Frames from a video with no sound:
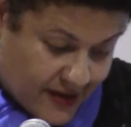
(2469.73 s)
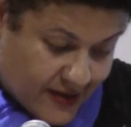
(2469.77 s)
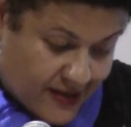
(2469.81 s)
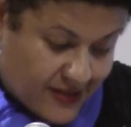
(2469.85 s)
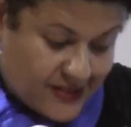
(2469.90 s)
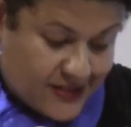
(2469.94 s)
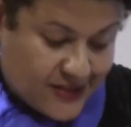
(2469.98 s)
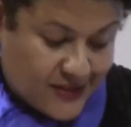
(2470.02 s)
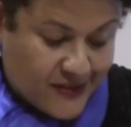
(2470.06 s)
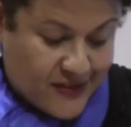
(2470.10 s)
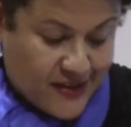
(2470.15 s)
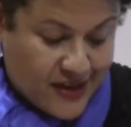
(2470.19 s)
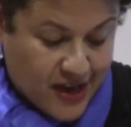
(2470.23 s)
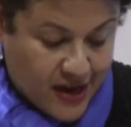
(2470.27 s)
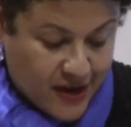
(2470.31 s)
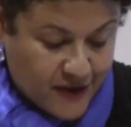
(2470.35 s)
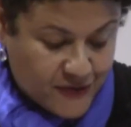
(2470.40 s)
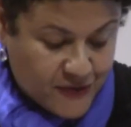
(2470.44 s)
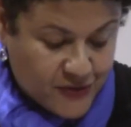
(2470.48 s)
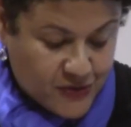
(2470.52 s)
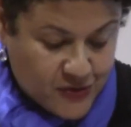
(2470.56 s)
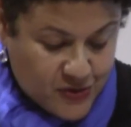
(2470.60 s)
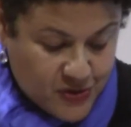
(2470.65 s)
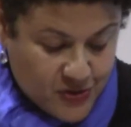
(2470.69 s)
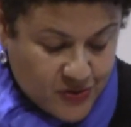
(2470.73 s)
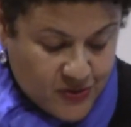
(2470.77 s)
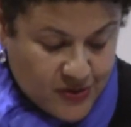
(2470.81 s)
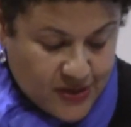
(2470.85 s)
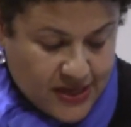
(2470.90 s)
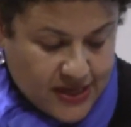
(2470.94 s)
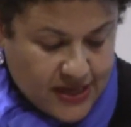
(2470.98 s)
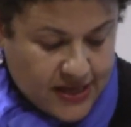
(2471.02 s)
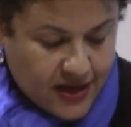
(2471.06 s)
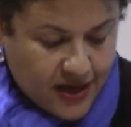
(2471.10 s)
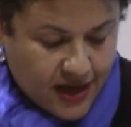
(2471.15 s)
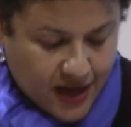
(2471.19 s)
Until the afternoon,
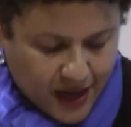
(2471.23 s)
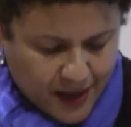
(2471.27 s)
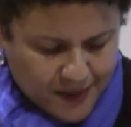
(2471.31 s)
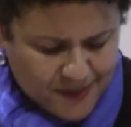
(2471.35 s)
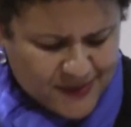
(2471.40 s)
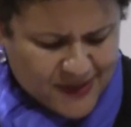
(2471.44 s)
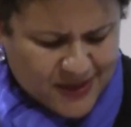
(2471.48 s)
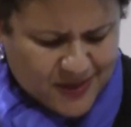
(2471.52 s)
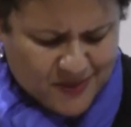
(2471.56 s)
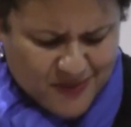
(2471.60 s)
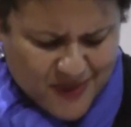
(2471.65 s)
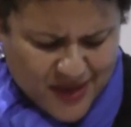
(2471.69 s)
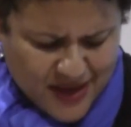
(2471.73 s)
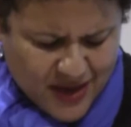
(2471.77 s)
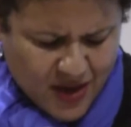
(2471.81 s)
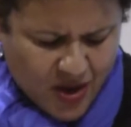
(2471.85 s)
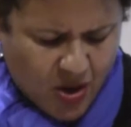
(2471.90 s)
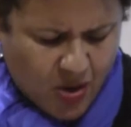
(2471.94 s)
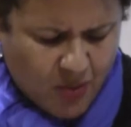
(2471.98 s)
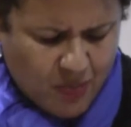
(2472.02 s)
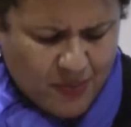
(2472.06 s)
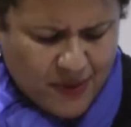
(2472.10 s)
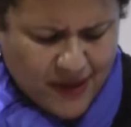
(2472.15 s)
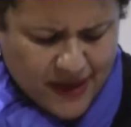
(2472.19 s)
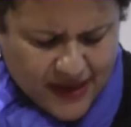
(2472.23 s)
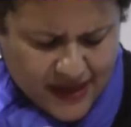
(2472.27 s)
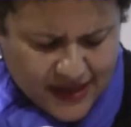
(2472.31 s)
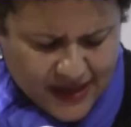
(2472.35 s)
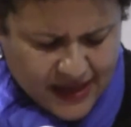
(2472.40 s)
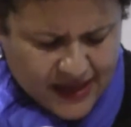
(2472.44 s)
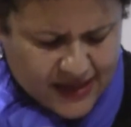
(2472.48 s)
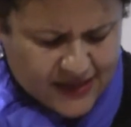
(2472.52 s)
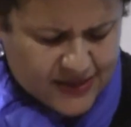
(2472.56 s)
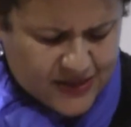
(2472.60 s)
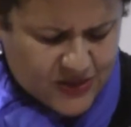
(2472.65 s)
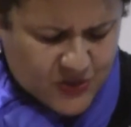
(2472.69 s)
he hopped at me, all
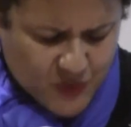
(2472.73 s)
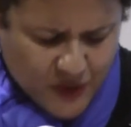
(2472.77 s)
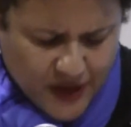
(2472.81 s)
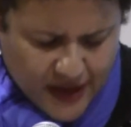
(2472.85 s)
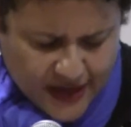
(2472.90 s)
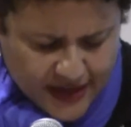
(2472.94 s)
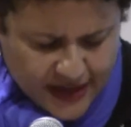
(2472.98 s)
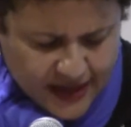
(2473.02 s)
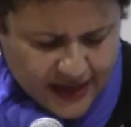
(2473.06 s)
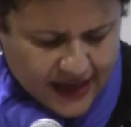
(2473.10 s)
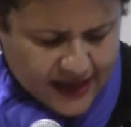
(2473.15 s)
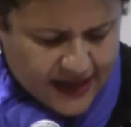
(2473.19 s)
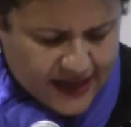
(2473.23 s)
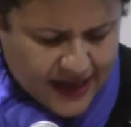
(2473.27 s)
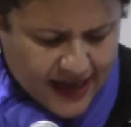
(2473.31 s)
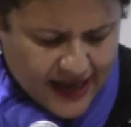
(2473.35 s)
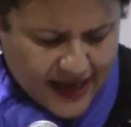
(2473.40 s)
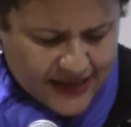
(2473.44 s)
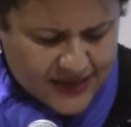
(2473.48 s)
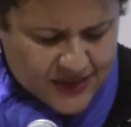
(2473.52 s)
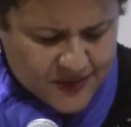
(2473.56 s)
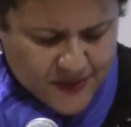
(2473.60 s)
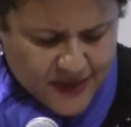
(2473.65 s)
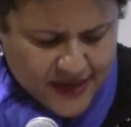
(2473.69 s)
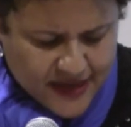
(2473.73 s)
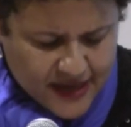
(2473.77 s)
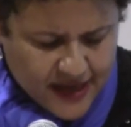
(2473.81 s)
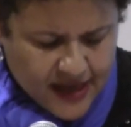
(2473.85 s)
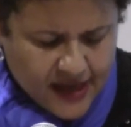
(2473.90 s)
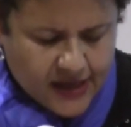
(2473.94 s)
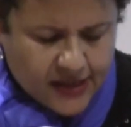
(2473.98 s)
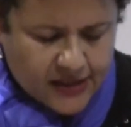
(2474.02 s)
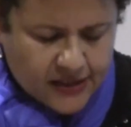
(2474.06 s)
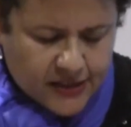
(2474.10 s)
pink and sweaty, and asked me,